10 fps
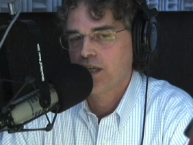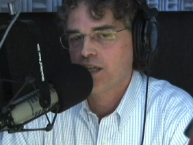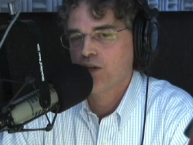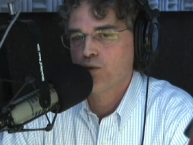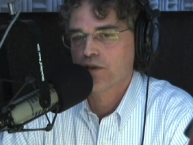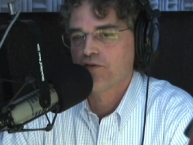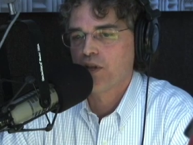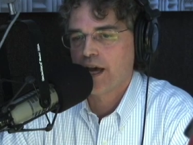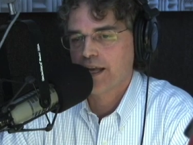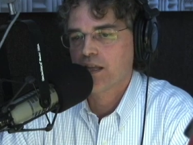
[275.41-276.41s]
He would have
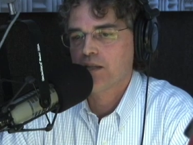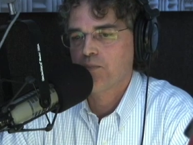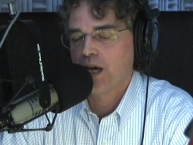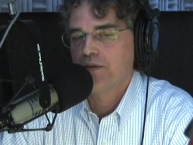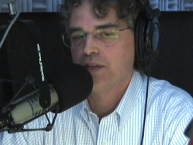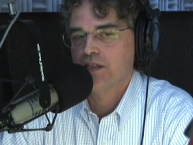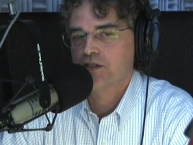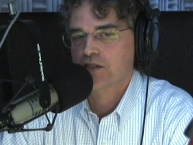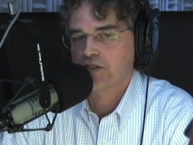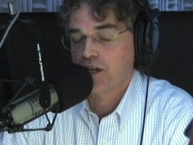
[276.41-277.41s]
likely been the
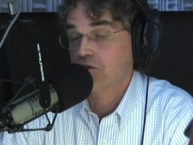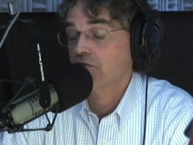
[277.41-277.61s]
successor.